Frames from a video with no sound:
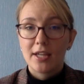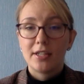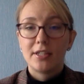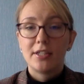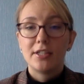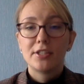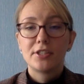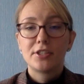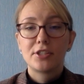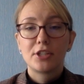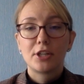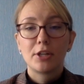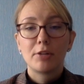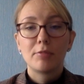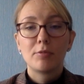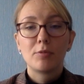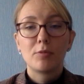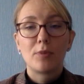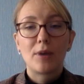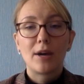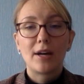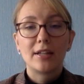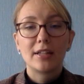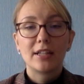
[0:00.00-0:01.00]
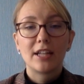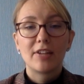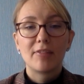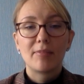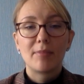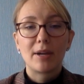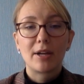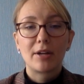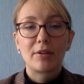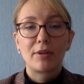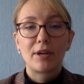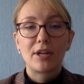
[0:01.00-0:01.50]
disturbed wildlife
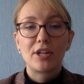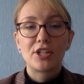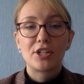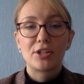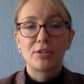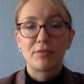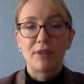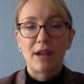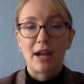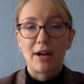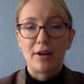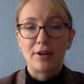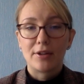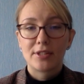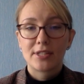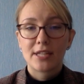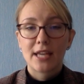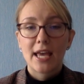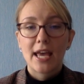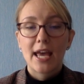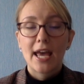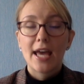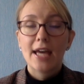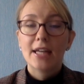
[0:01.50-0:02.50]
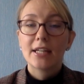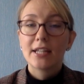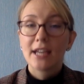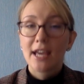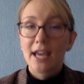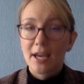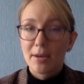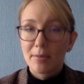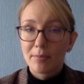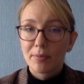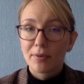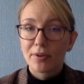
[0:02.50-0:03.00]
migration routes, and
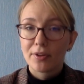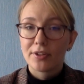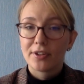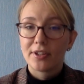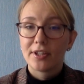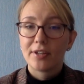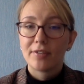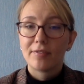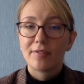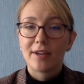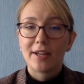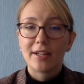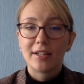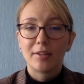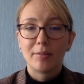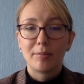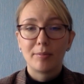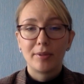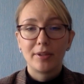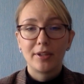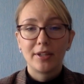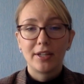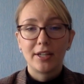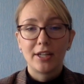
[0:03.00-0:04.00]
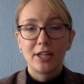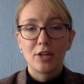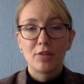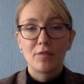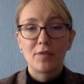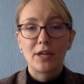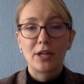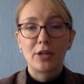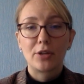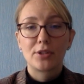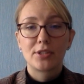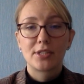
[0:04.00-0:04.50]
hampered the availability of
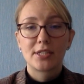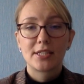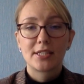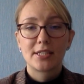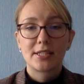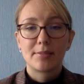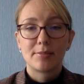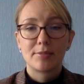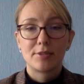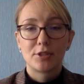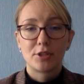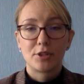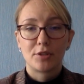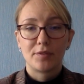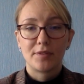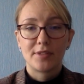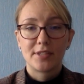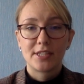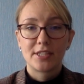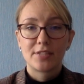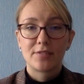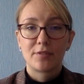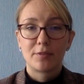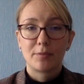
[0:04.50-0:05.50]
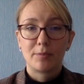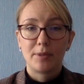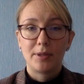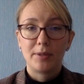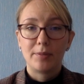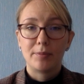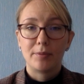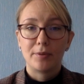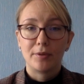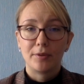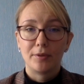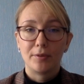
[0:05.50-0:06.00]
ecosystem services for
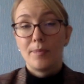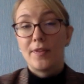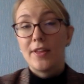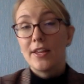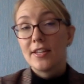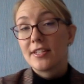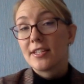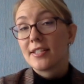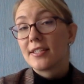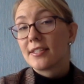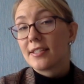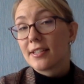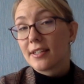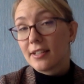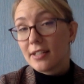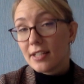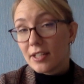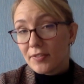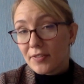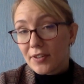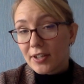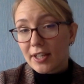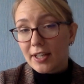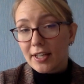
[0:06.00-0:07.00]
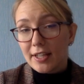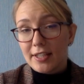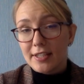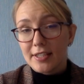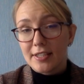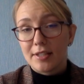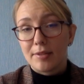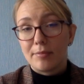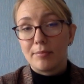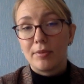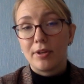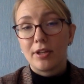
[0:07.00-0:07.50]
people. This is significant
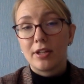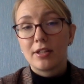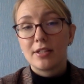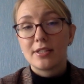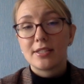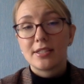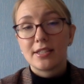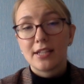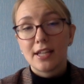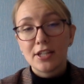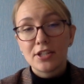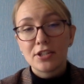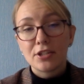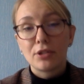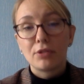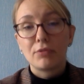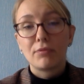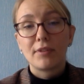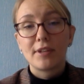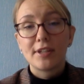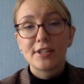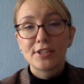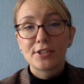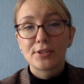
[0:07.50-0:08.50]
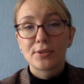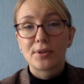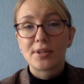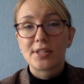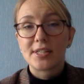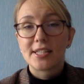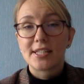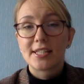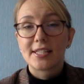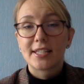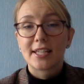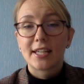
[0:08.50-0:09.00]
because natural
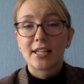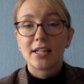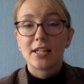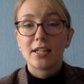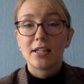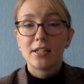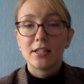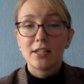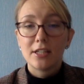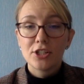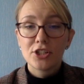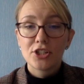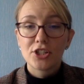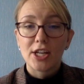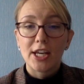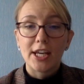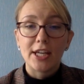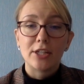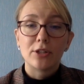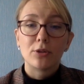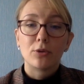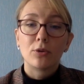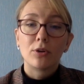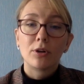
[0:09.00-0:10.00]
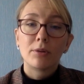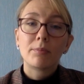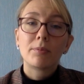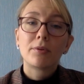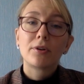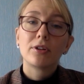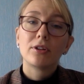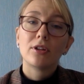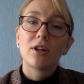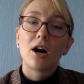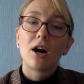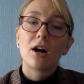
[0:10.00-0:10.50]
resources can initiate or
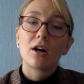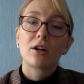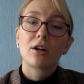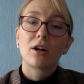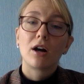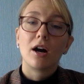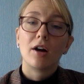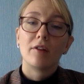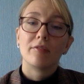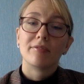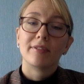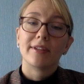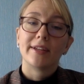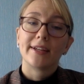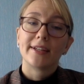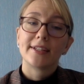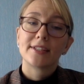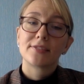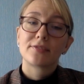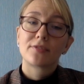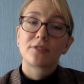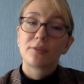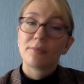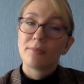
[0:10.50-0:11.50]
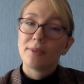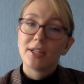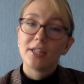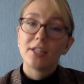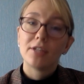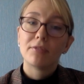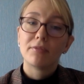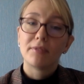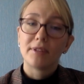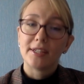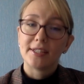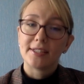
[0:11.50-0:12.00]
prolong conflicts for many
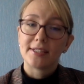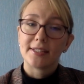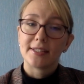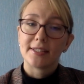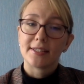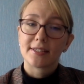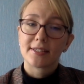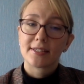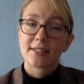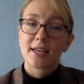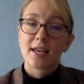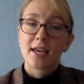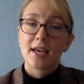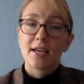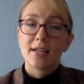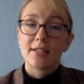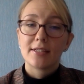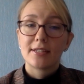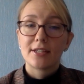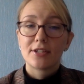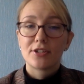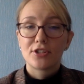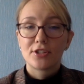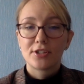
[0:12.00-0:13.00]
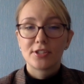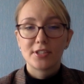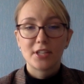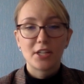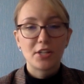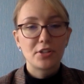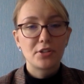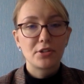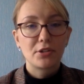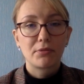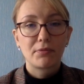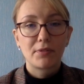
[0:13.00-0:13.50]
reasons, such as
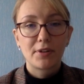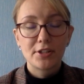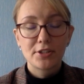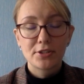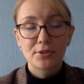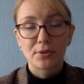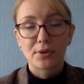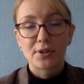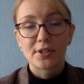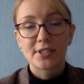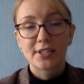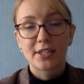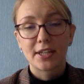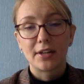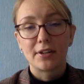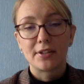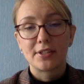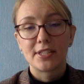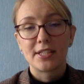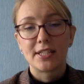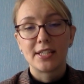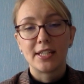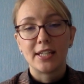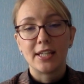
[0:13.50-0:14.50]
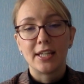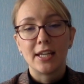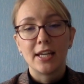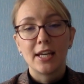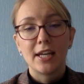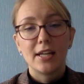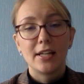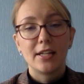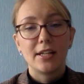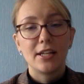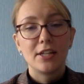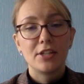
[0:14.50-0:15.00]
natural resource scarcity,
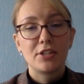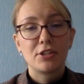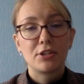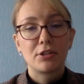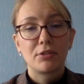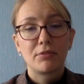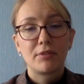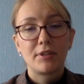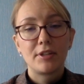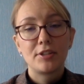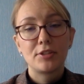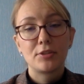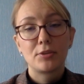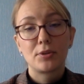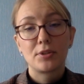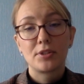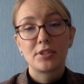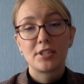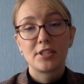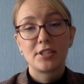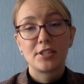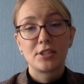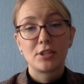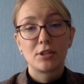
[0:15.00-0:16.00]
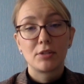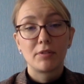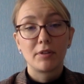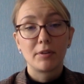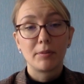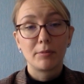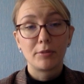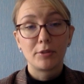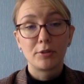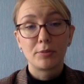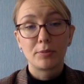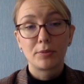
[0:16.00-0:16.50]
natural resources serving
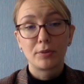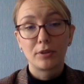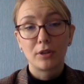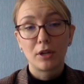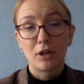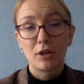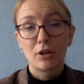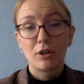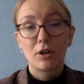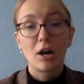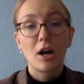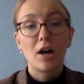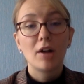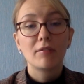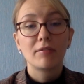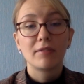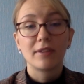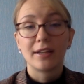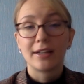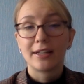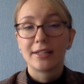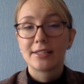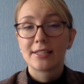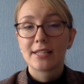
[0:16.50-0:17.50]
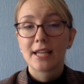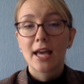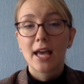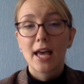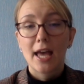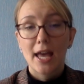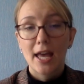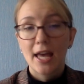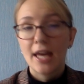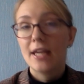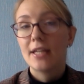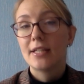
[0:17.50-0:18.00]
to prolong conflicts,
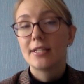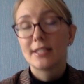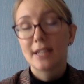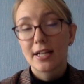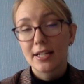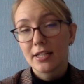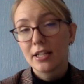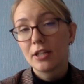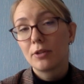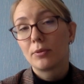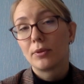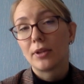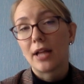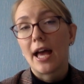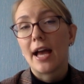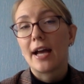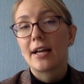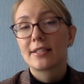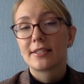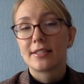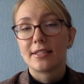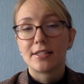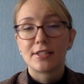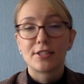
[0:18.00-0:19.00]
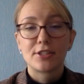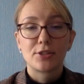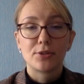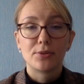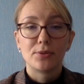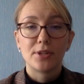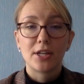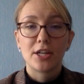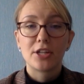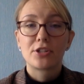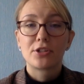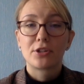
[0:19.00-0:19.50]
and unequal access to
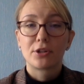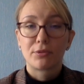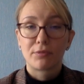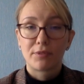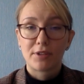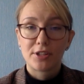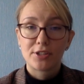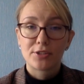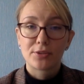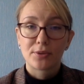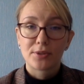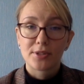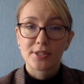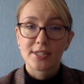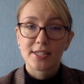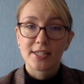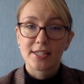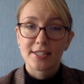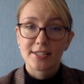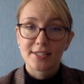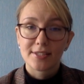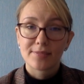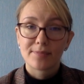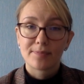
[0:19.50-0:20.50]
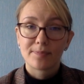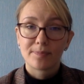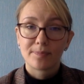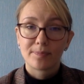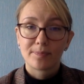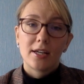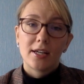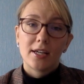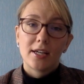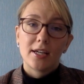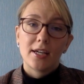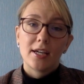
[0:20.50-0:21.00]
natural resources.
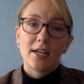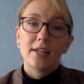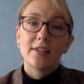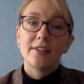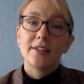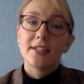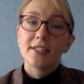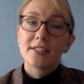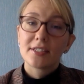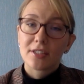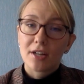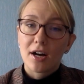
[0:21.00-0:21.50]
In this